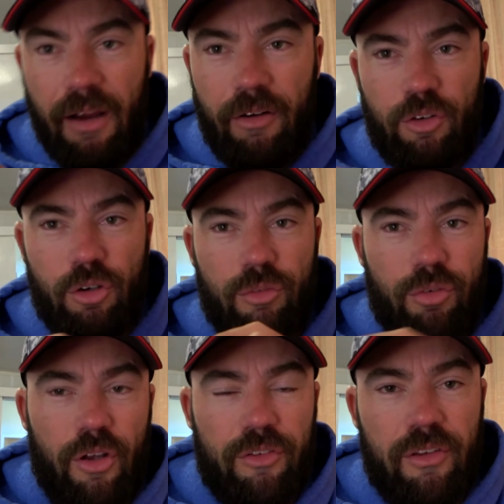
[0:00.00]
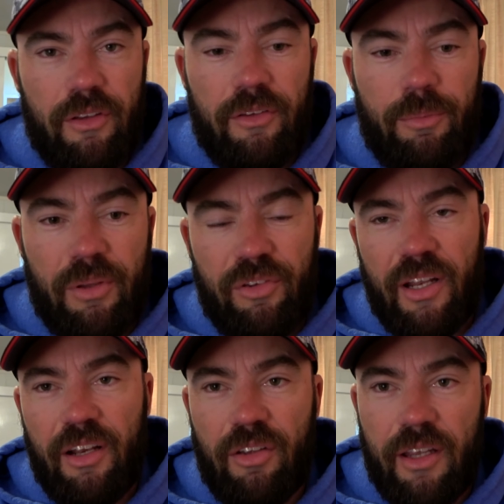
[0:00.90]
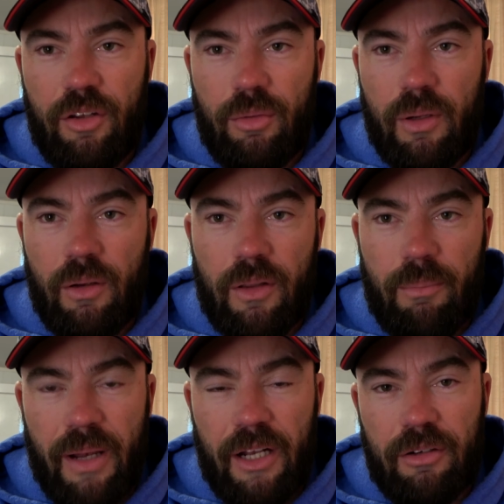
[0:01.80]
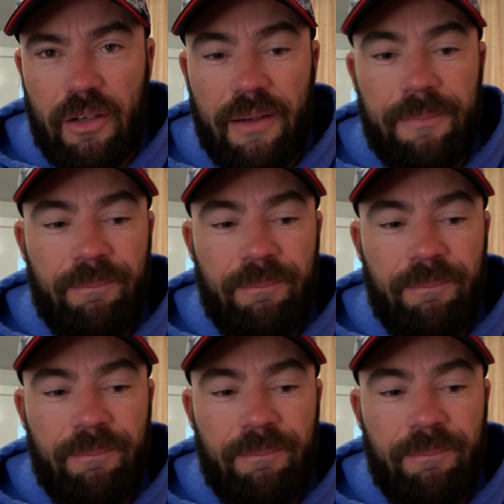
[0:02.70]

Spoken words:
draw versus percentage that you're doing on the battery,